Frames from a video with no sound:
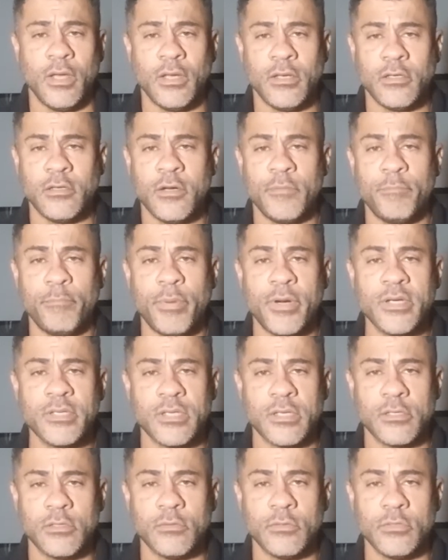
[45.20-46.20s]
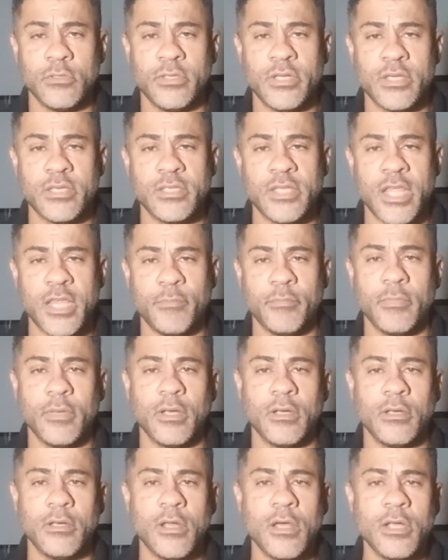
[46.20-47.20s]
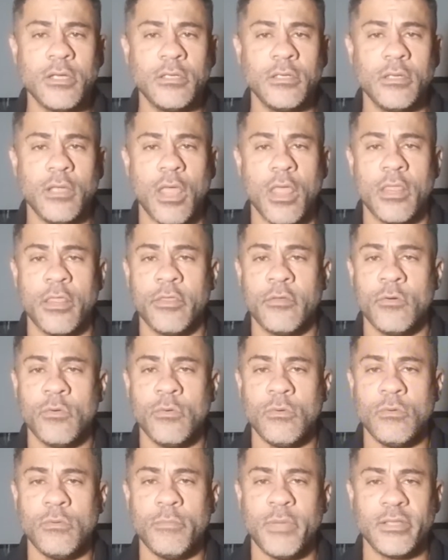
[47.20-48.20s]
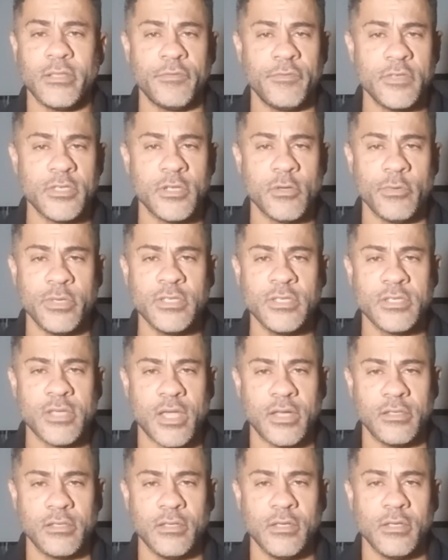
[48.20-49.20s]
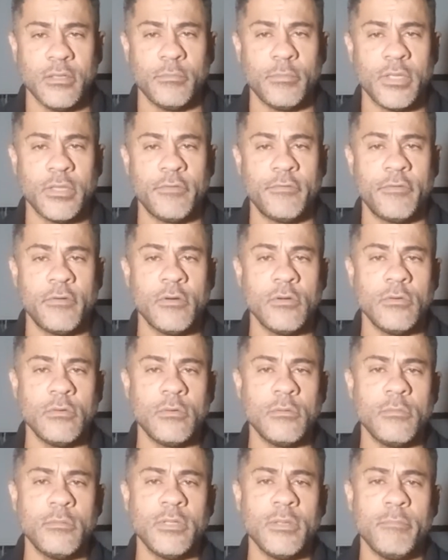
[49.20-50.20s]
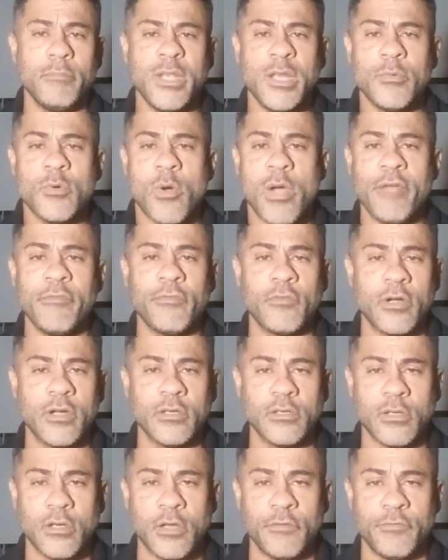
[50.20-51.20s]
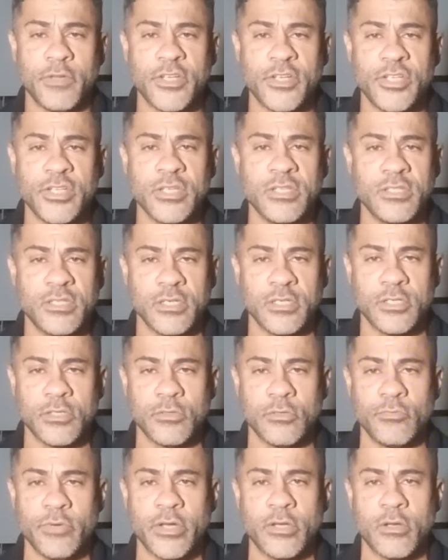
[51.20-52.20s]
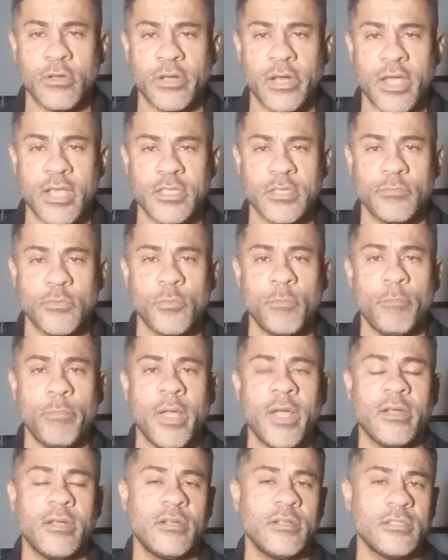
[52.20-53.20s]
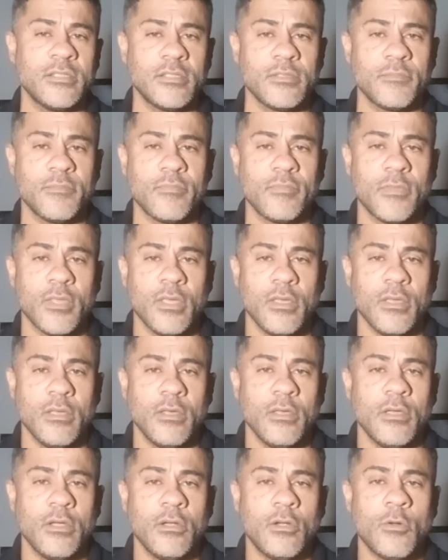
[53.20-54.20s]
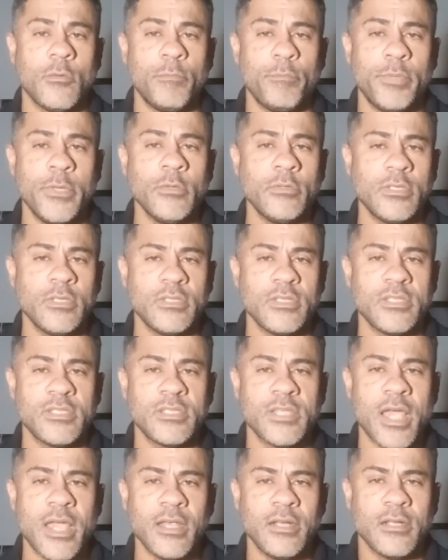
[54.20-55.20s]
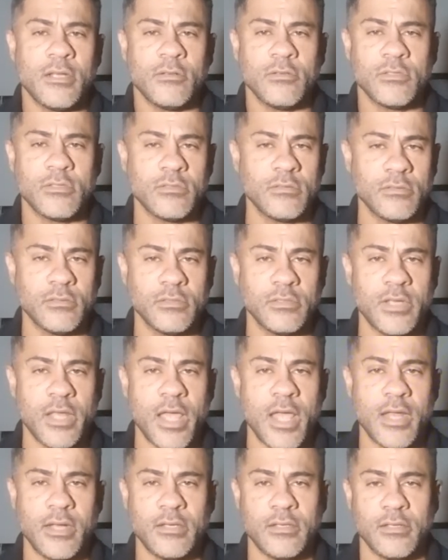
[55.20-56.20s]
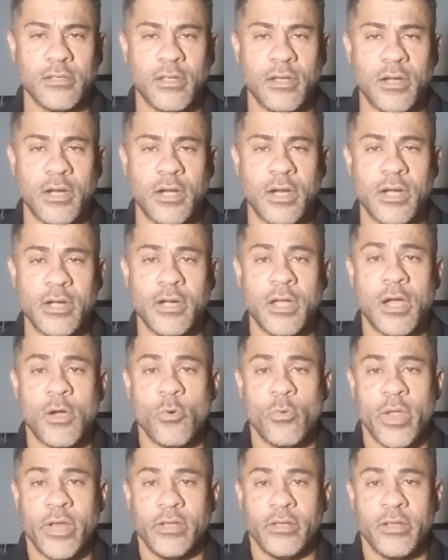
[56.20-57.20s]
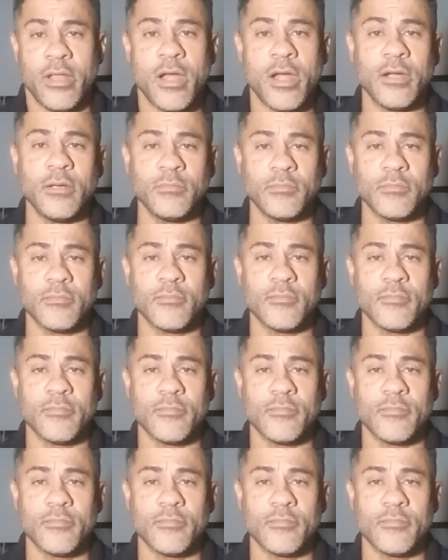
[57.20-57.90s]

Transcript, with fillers: Another person could do the same, not through metaphysical insight, but through the minimal effort of adjusting to recognizable patterns, computing the signals that are already there.